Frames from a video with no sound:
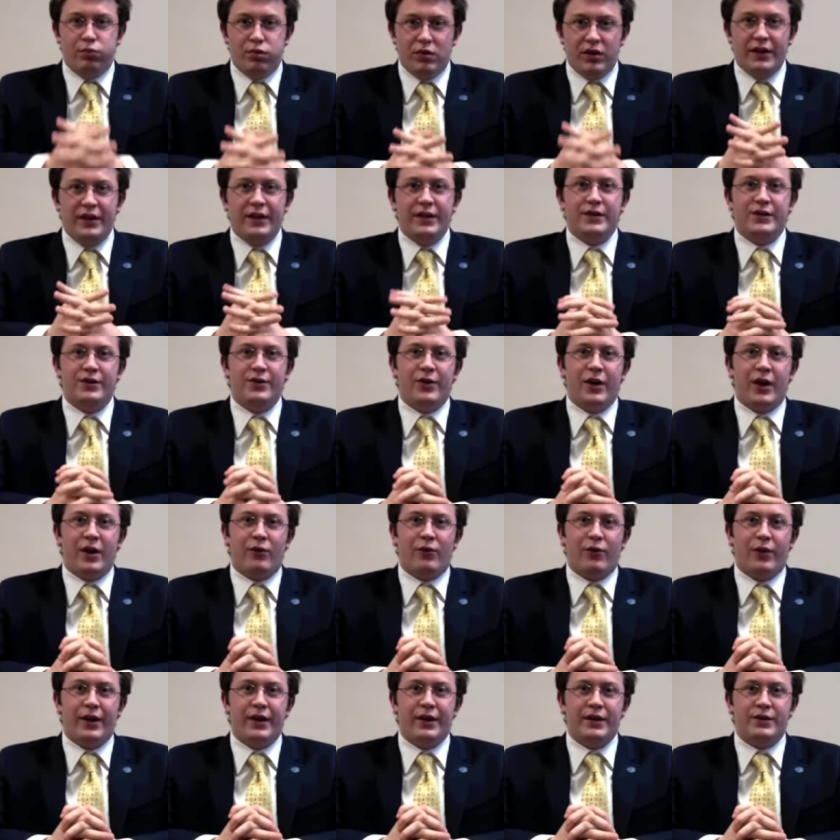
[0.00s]
Please do
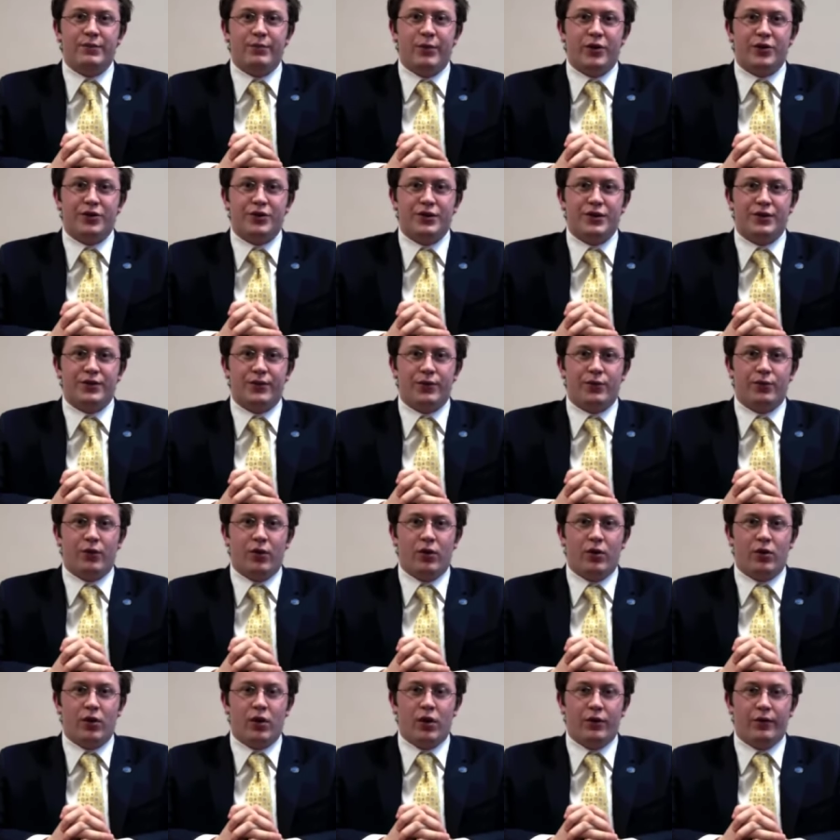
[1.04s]
not raise motions for
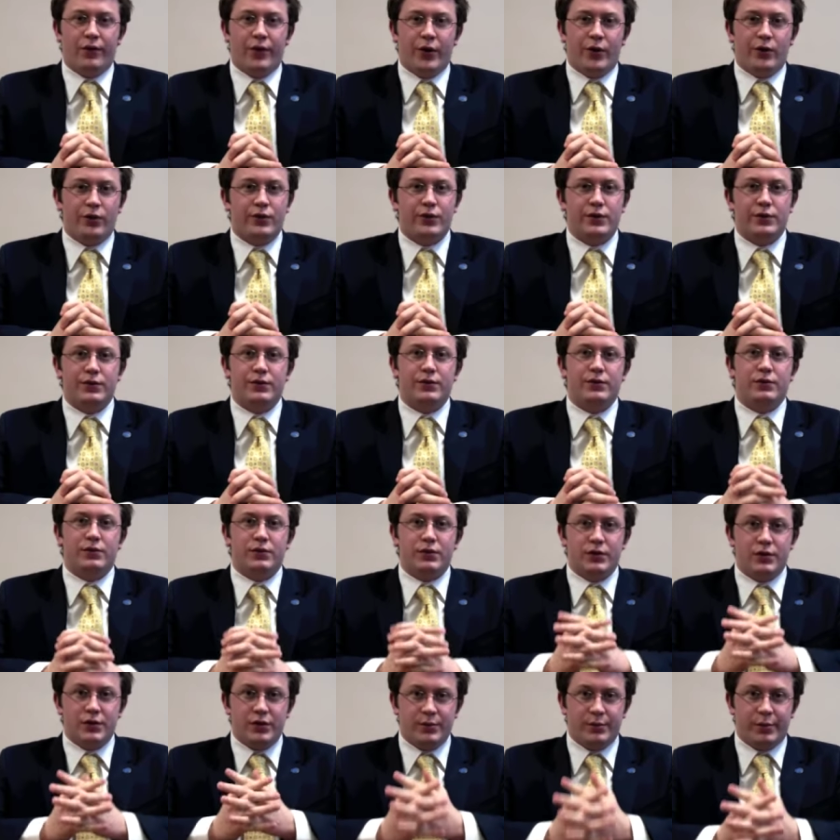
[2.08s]
roll call vote
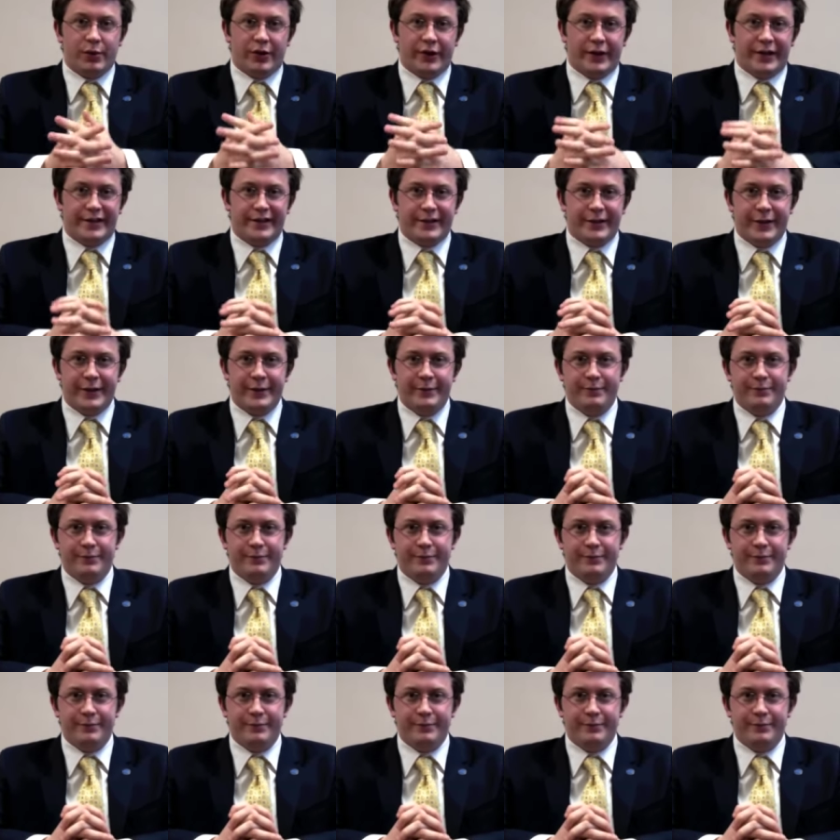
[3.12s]
spuriously.